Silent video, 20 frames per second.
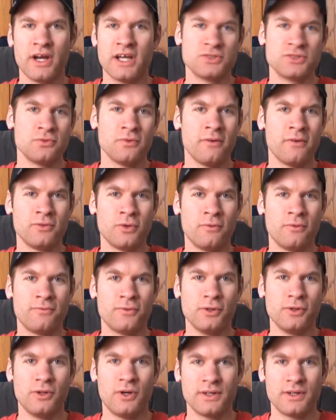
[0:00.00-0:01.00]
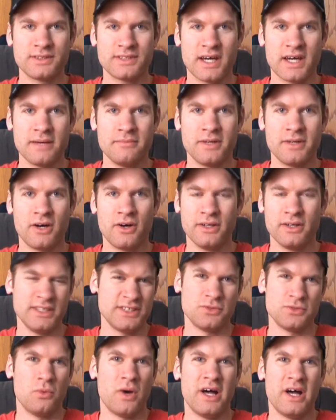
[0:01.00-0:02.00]
As we've all known for a long time now, at
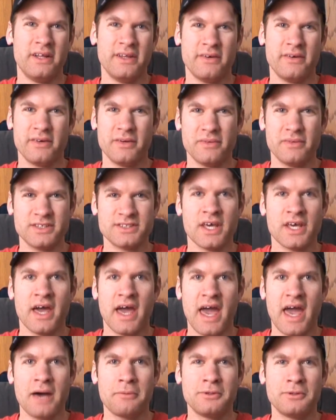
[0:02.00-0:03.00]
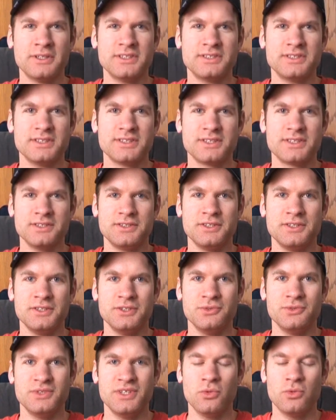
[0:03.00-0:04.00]
least a while now anyways, Apple has
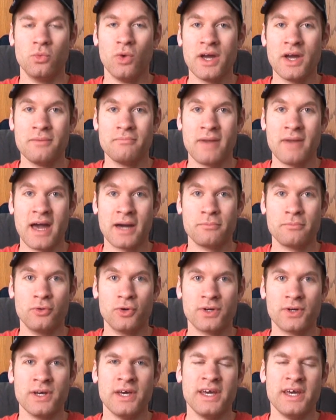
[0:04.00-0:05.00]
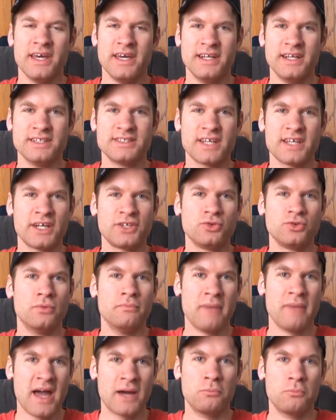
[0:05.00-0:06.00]
discontinued the white MacBook in its actual
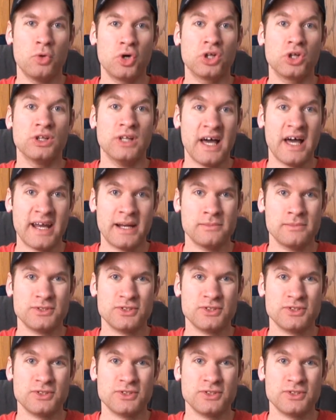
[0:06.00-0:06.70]
MacBook lineup.